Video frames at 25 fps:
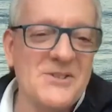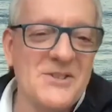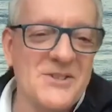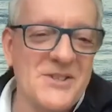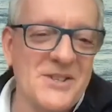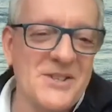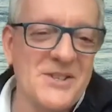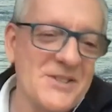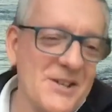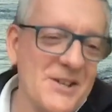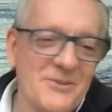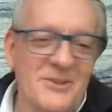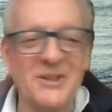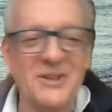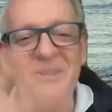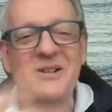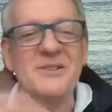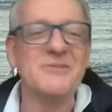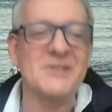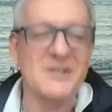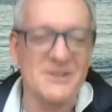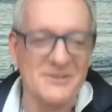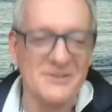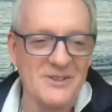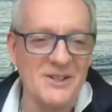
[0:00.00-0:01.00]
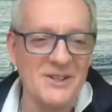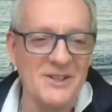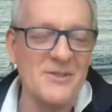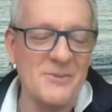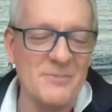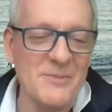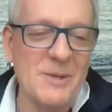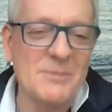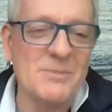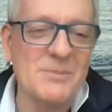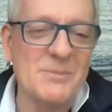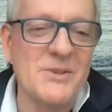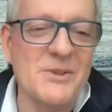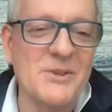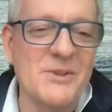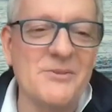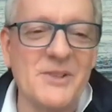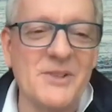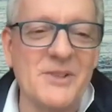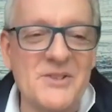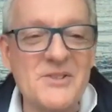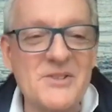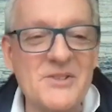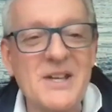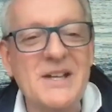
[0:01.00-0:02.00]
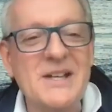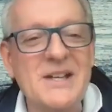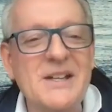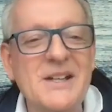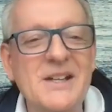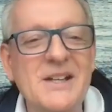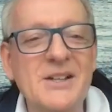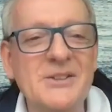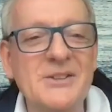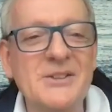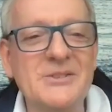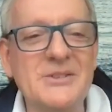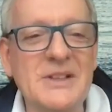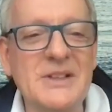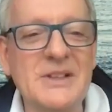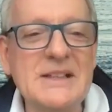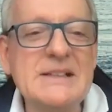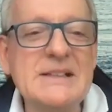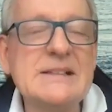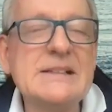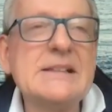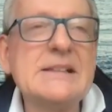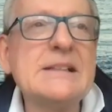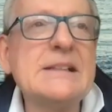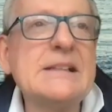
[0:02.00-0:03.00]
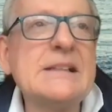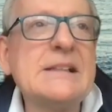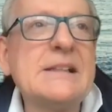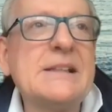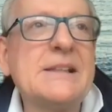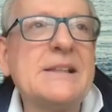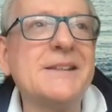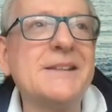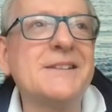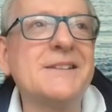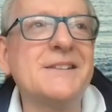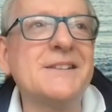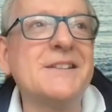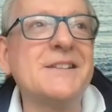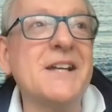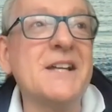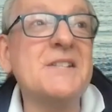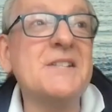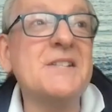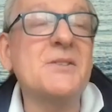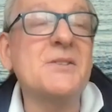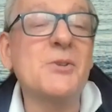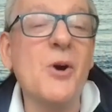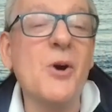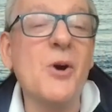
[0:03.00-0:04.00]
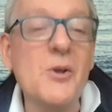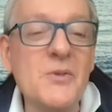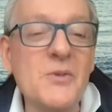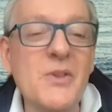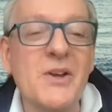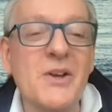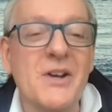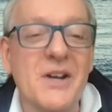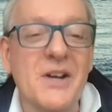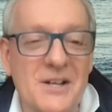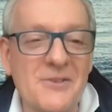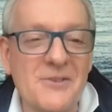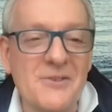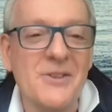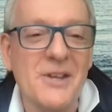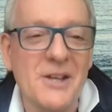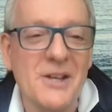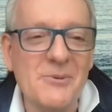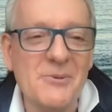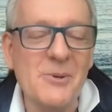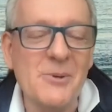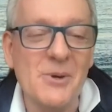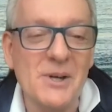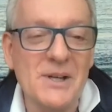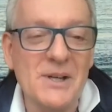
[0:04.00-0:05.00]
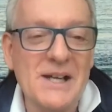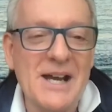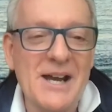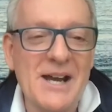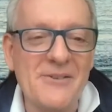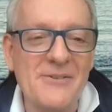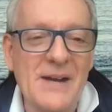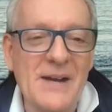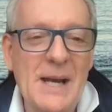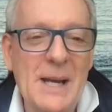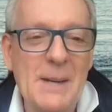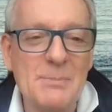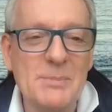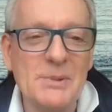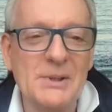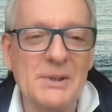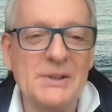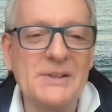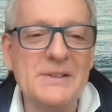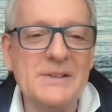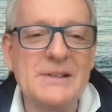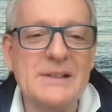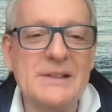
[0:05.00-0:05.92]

says, we've got to get rid of half the people in the universe. Right. That's not the kind of thing we want to have happen.